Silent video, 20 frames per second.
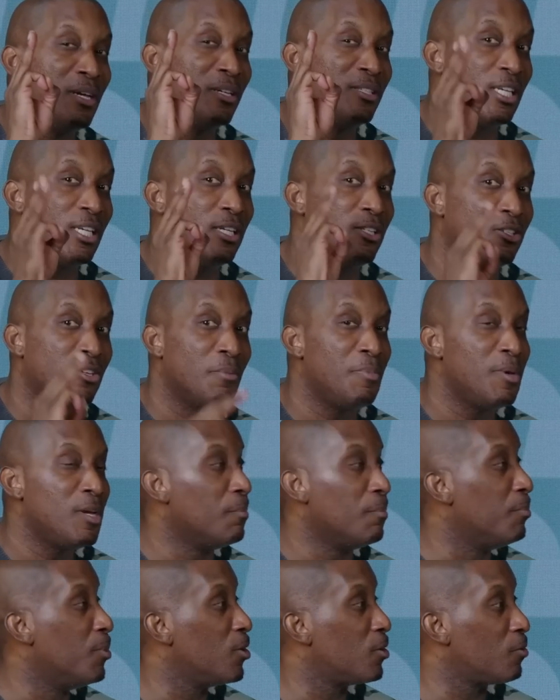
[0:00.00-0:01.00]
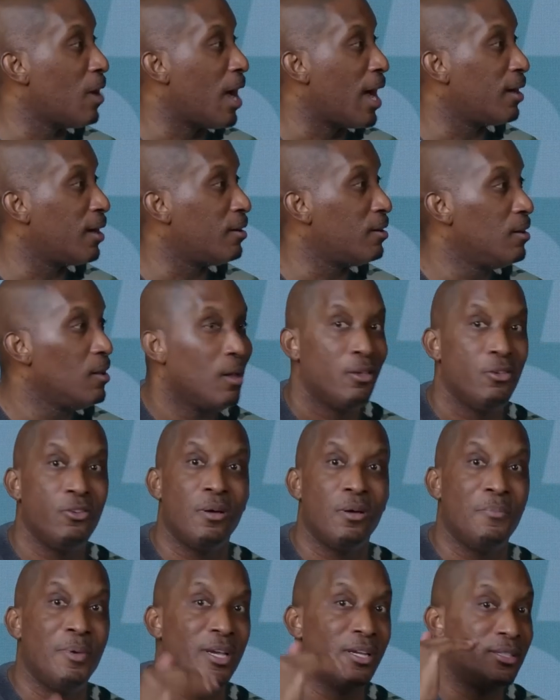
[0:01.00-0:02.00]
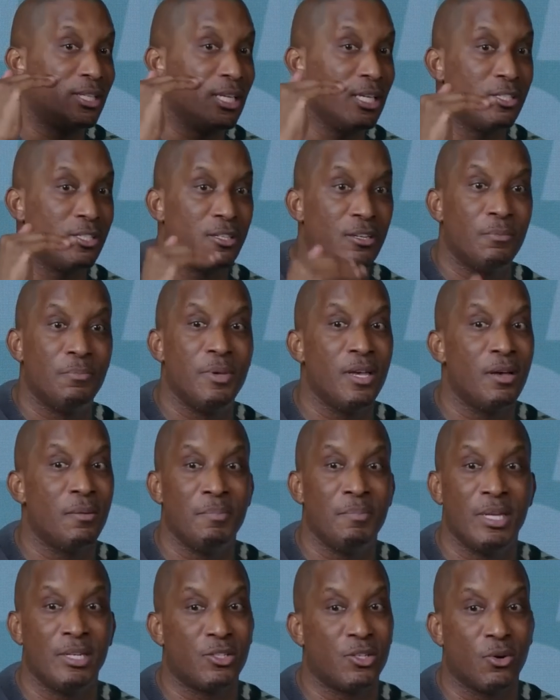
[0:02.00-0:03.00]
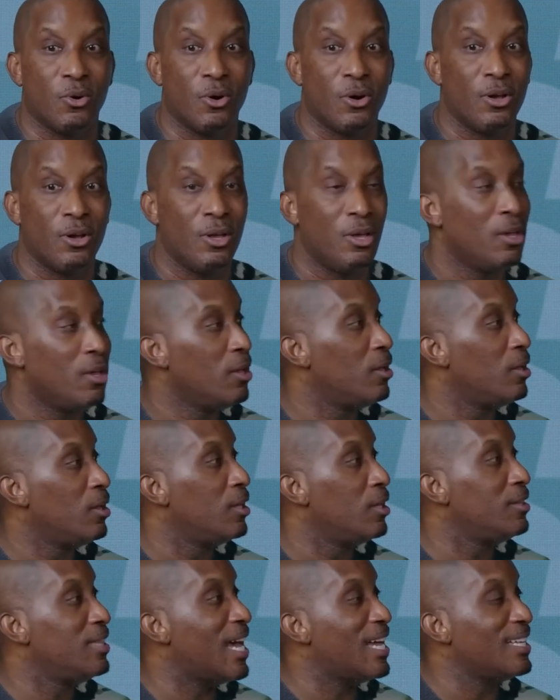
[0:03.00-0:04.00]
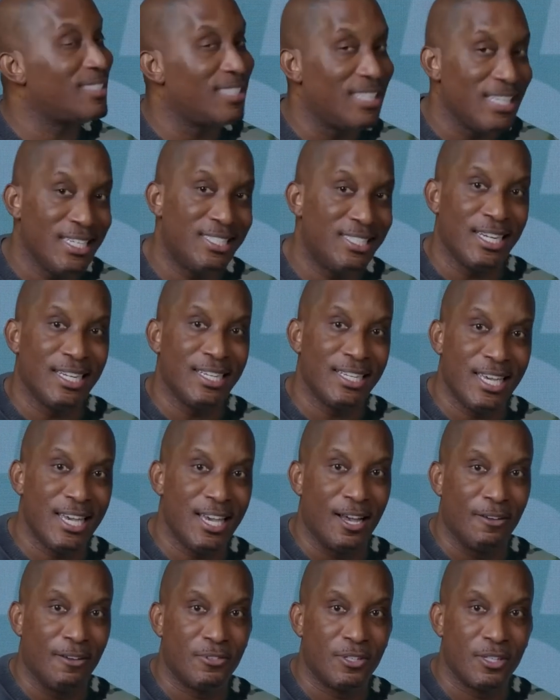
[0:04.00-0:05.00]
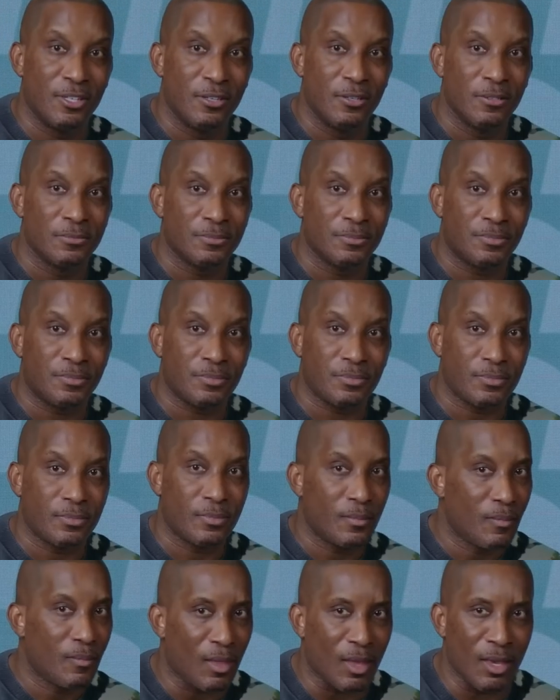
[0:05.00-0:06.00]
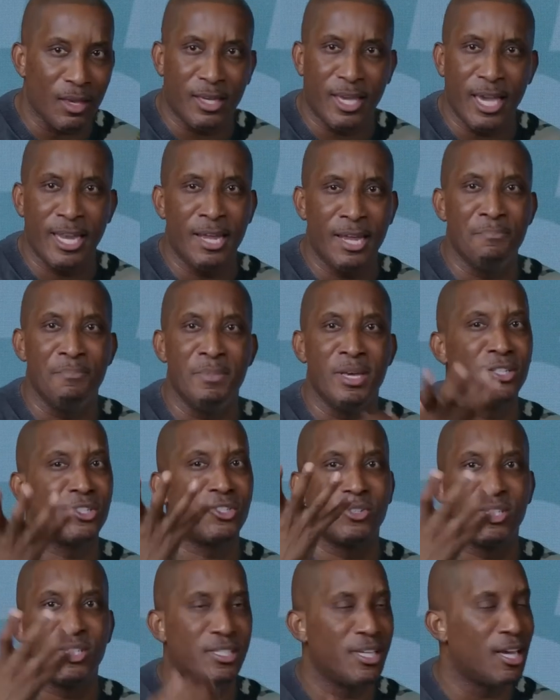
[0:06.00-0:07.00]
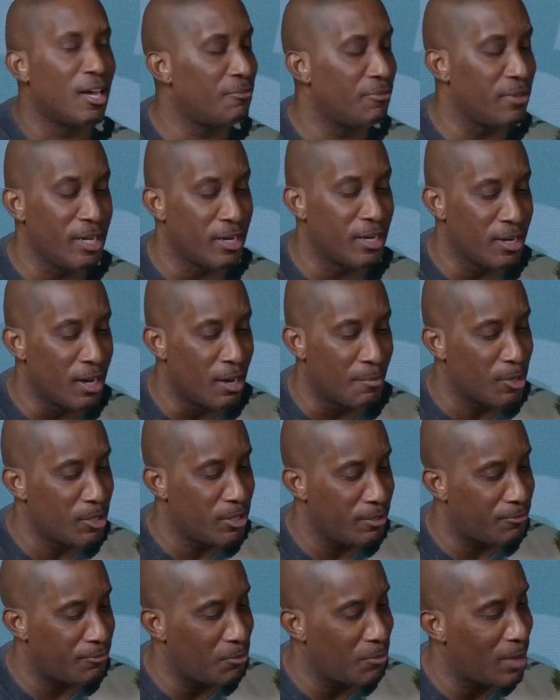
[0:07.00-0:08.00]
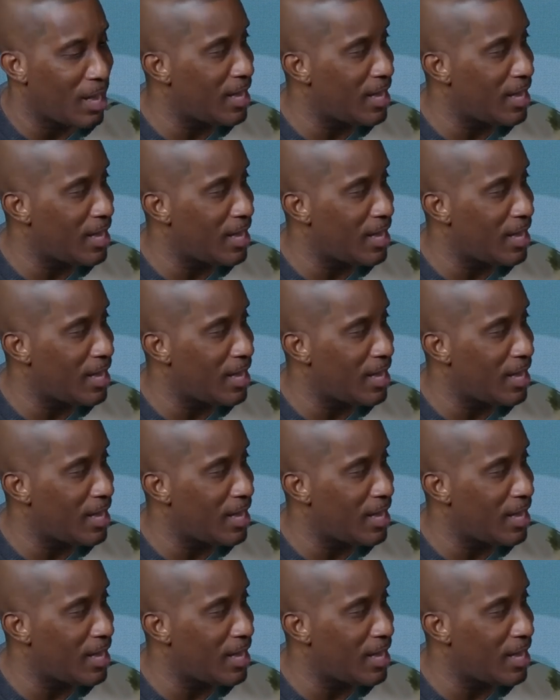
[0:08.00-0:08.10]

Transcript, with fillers: be a teacher and be a book writer. You can be a teacher and be a mentor. That teaching gift can administer itself in a number of different